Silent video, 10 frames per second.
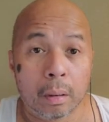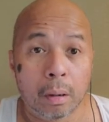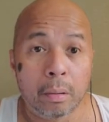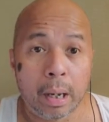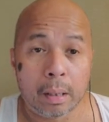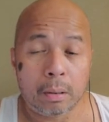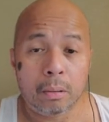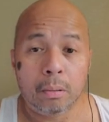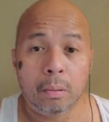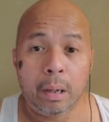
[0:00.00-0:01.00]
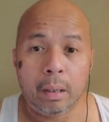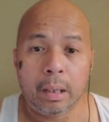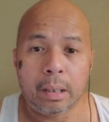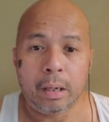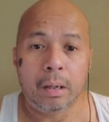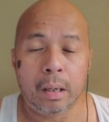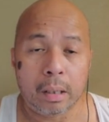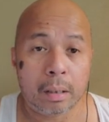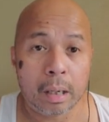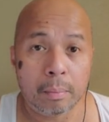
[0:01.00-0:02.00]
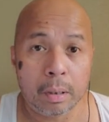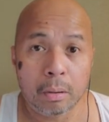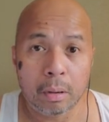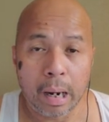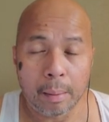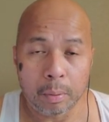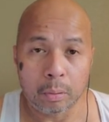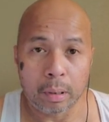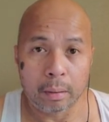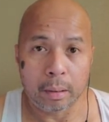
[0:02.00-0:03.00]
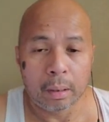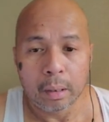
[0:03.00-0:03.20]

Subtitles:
Okay, so let's say it's time to do the lat pull down.